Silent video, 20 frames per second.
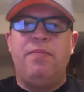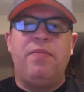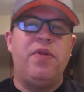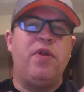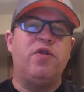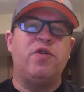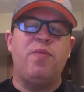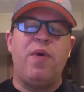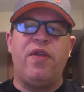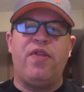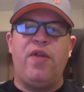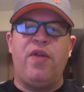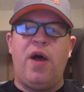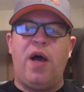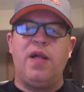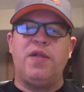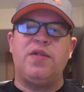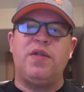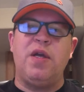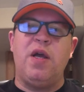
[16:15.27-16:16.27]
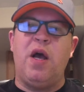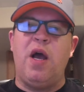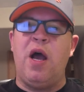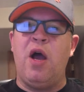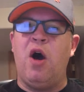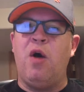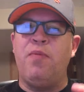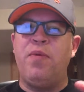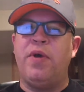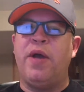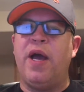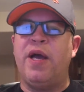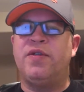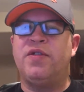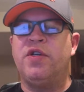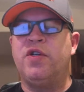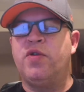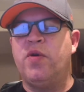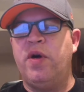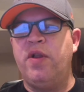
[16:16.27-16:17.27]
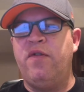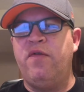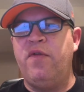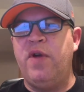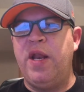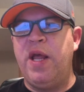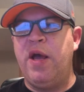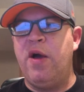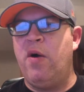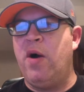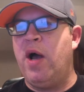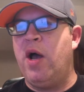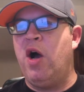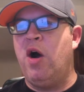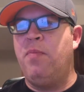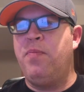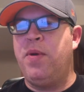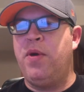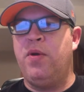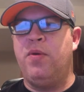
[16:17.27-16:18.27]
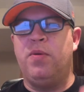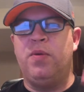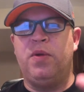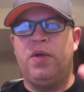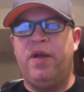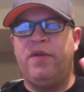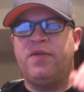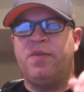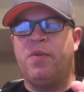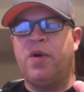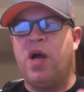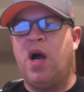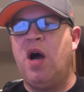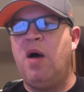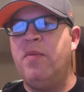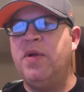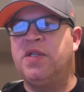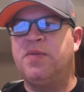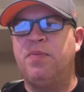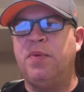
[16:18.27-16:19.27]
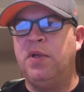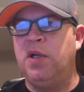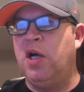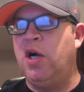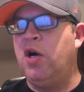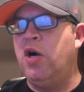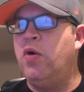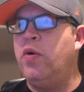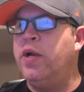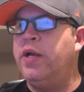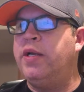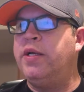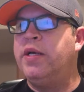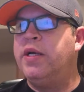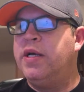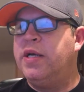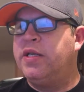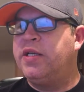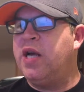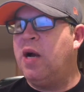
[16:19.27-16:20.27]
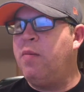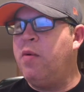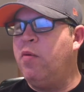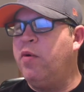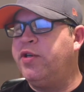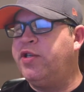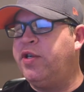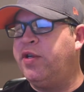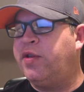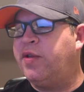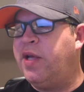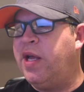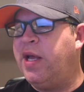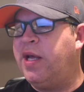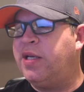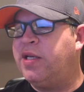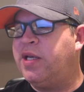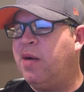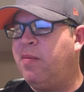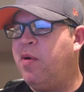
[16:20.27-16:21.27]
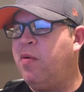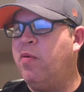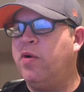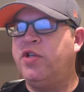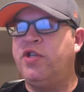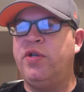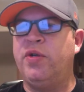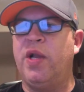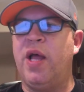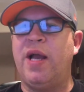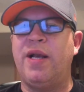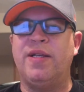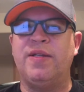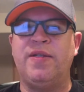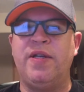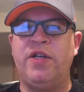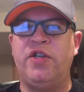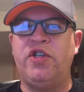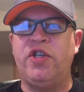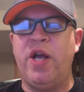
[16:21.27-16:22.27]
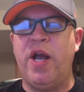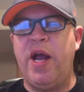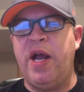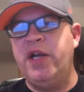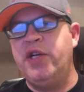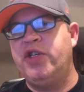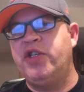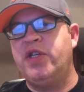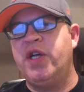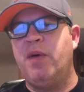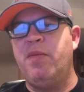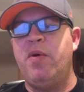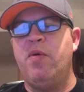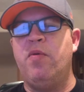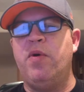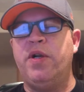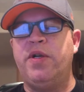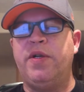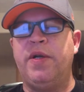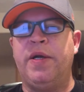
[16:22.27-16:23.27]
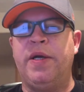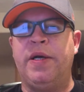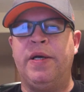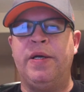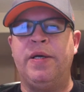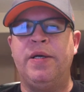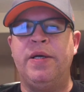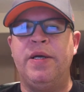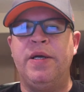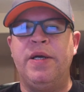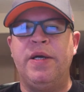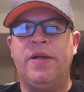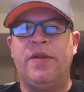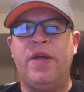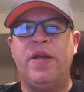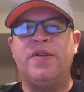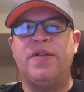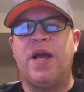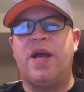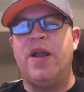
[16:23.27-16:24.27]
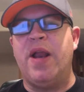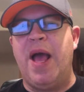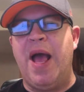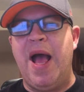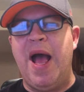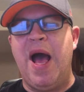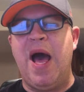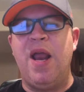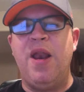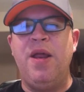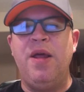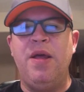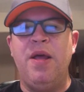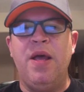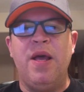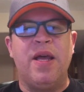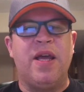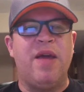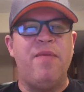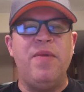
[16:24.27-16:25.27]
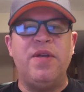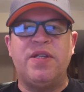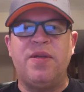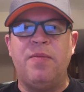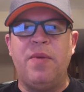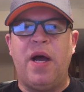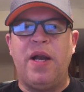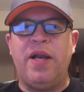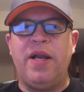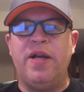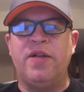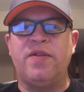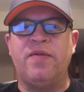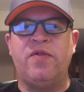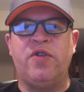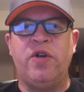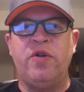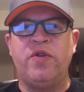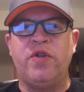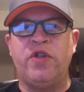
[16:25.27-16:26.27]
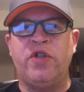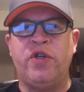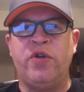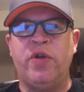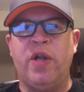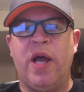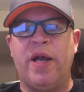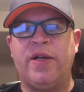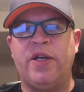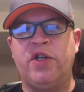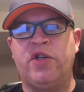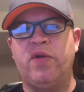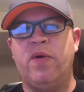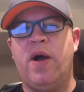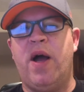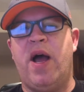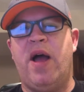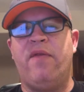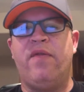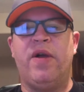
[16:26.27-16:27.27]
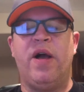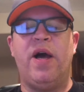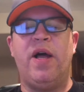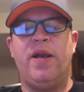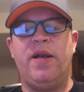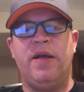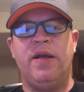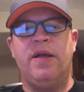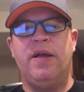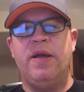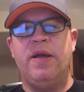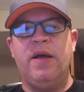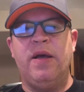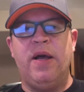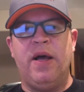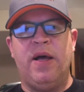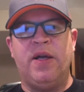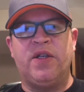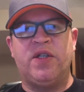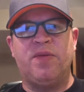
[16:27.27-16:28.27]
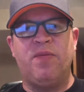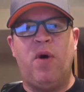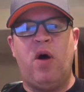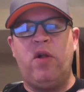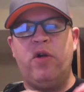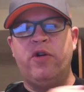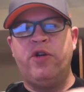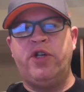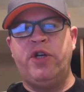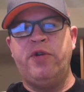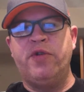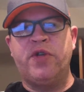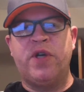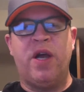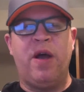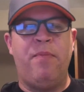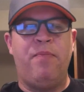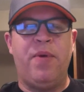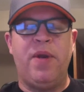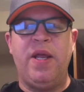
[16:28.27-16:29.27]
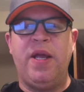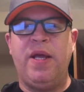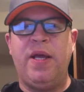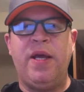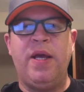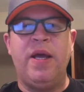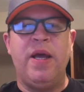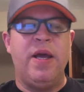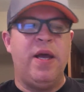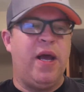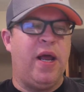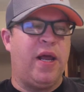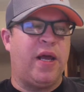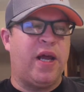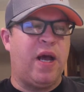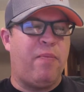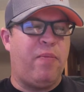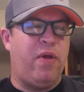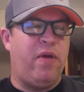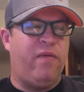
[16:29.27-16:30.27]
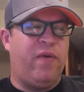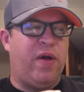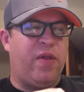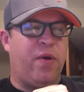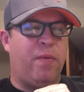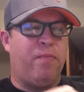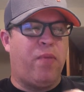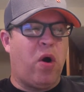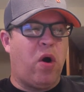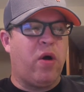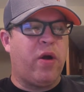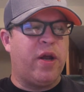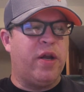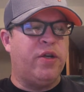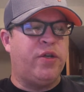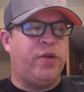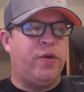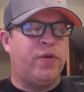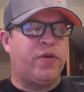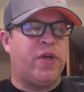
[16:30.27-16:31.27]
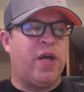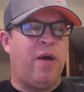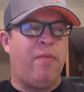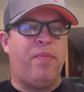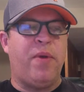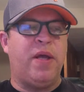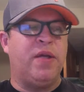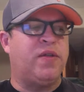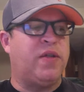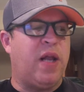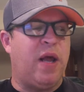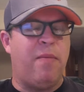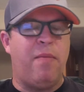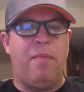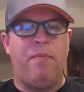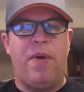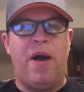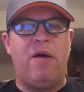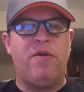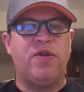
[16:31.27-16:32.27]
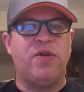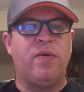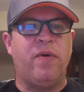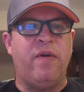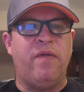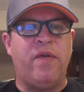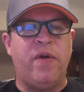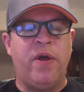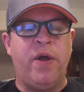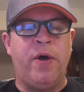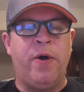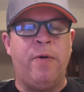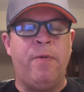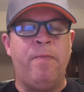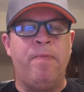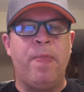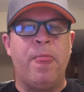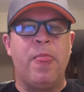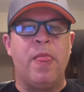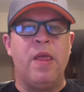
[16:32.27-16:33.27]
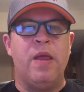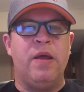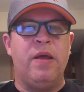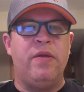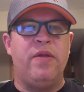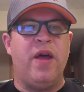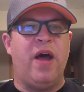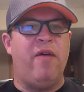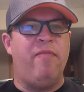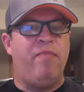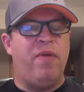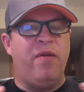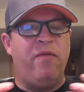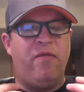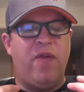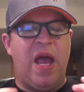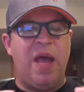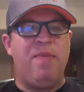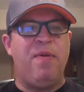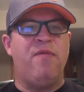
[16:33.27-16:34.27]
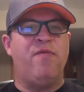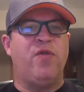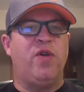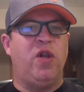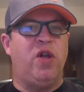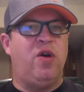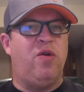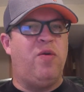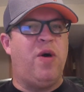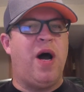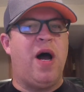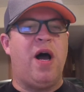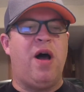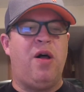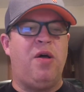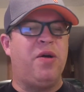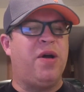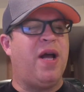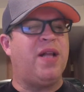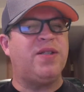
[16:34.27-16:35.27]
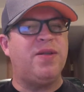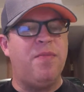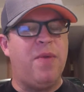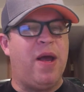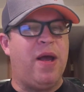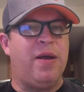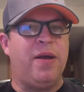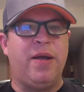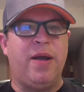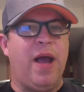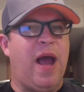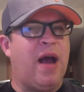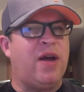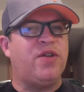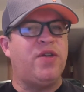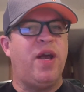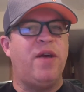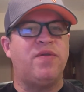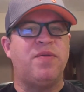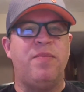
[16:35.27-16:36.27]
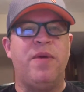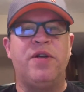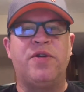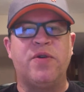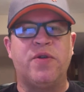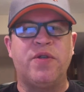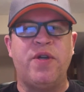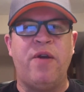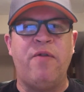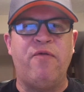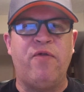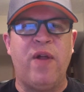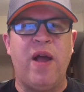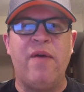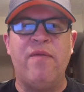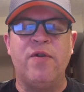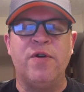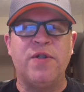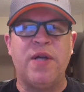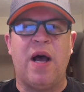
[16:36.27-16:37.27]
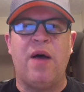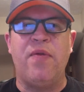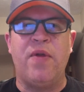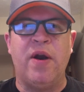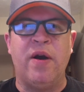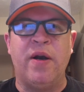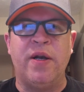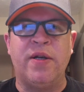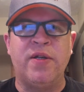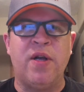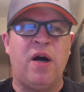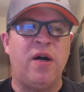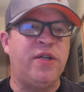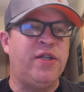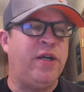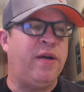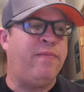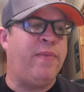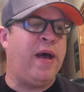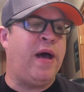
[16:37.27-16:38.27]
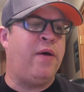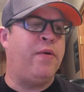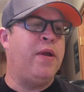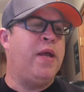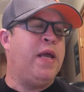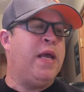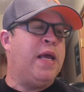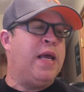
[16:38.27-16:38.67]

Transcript: But those are my thoughts. I hope you guys enjoyed the video. I hope you leave some comments below and tell me what you think. Tell me what you'd like to see changed. Tell me what things I could add. Give me some ideas of juices you'd like to try. I've got a smaller juice company and a couple of other bargain juice companies that I'm about to review that I've been vaping for a little while. Actually have some interesting flavors out there to talk to you about.